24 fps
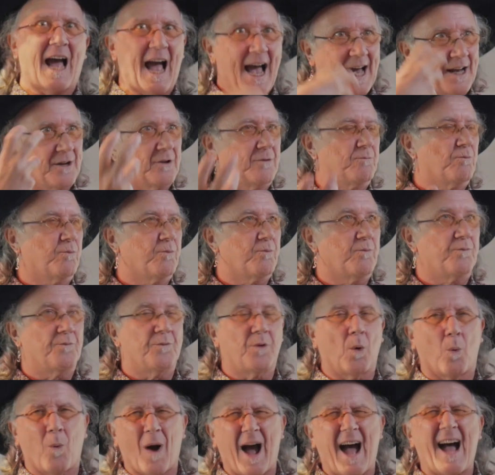Add
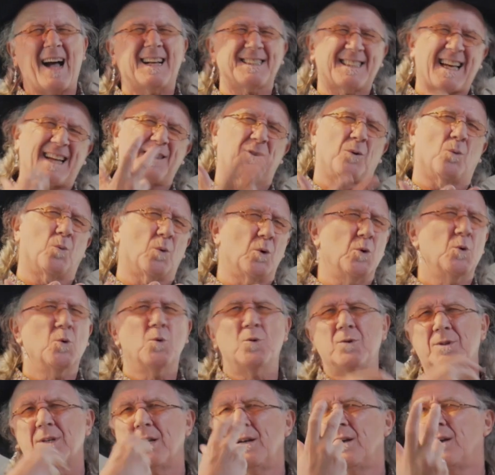the wahs, add the
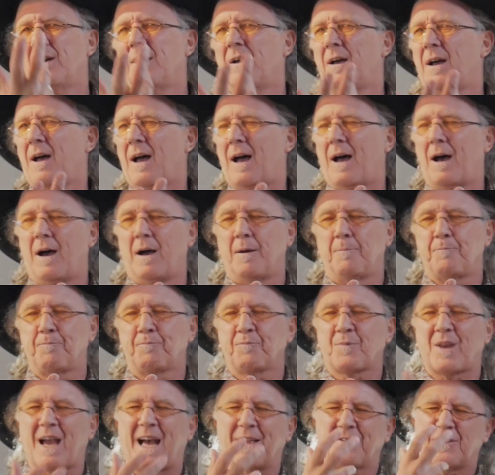woos,
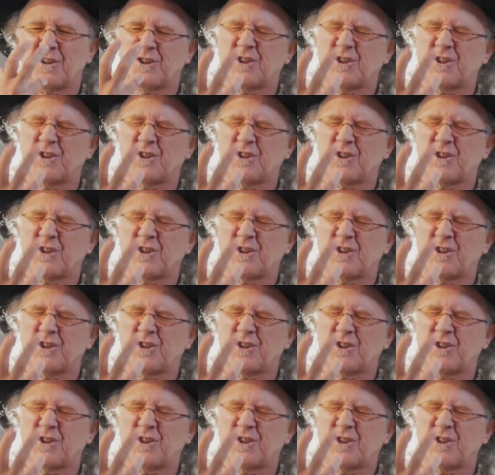add the